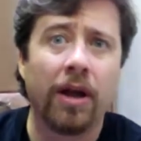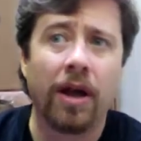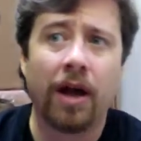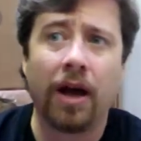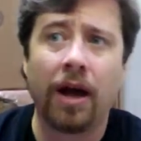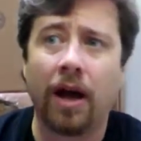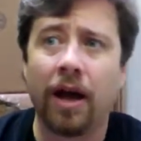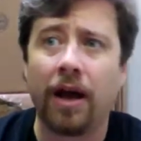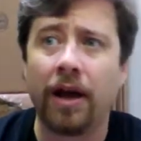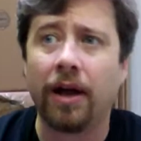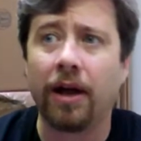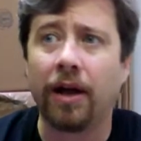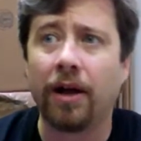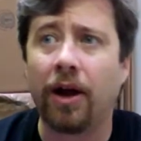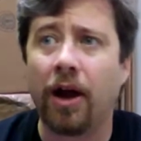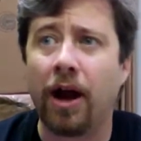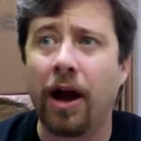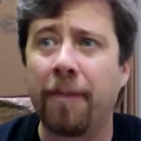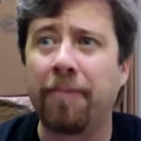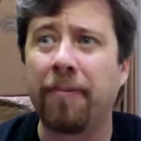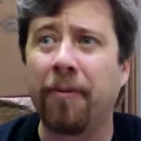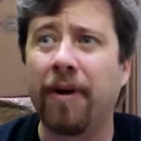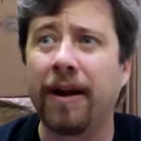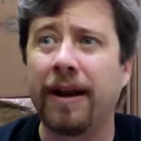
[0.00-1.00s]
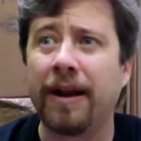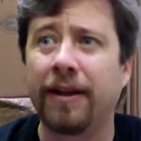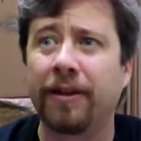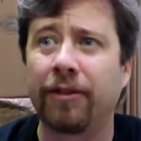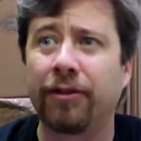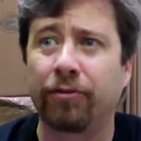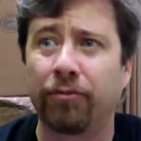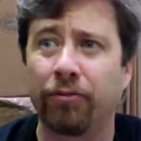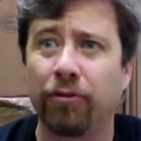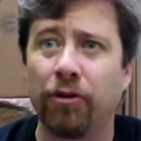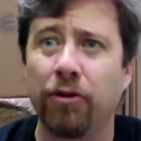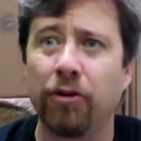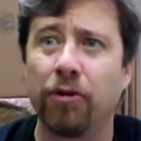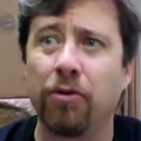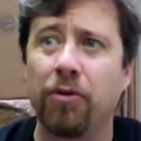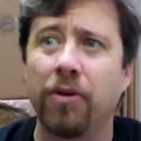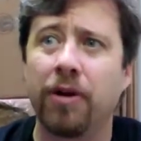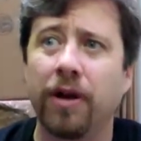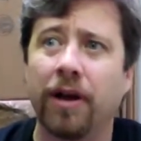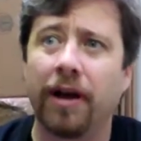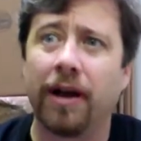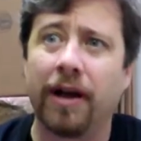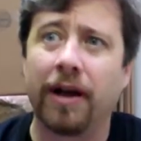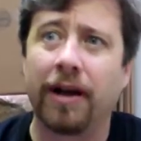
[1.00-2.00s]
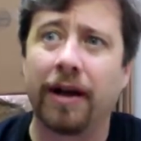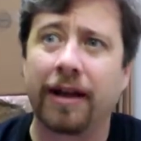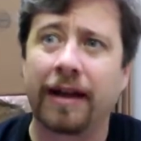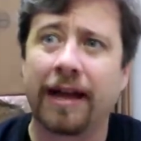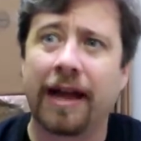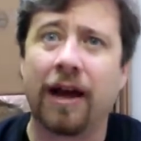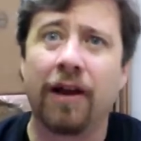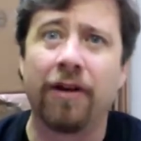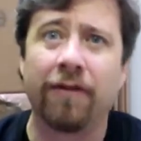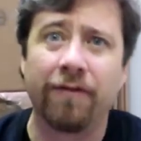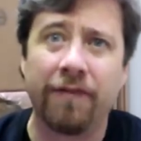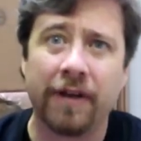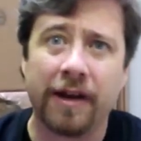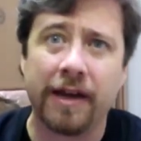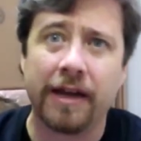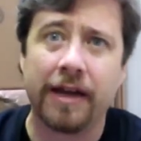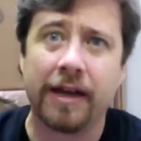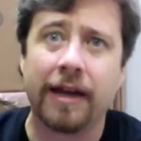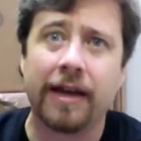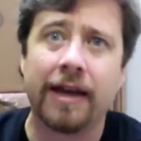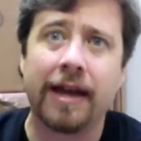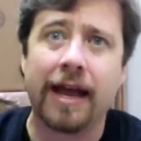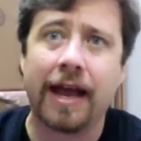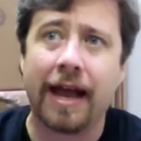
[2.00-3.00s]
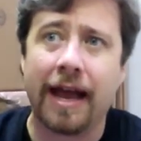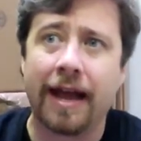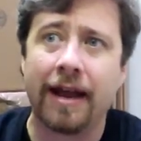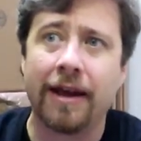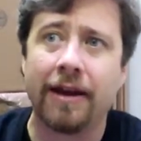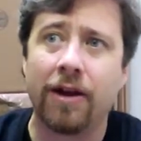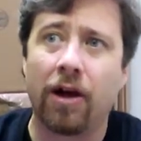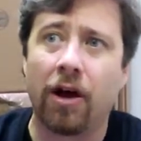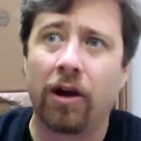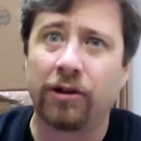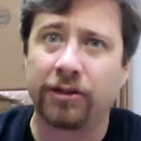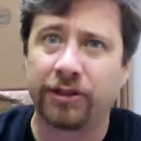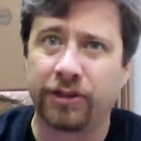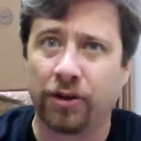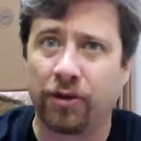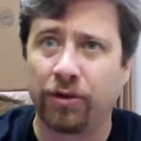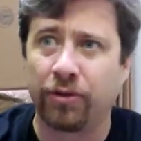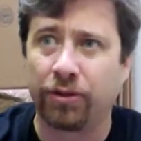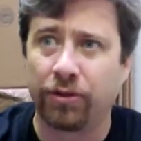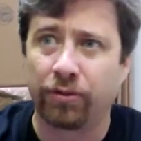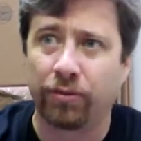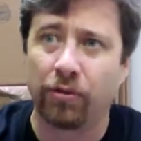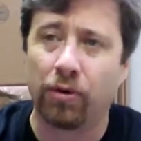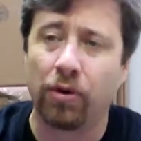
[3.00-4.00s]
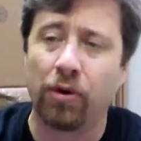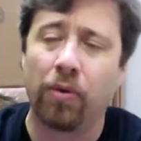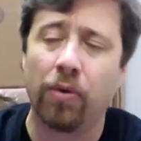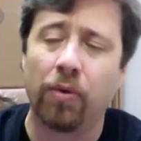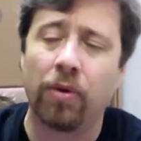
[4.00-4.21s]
operating through Count Vidian and also through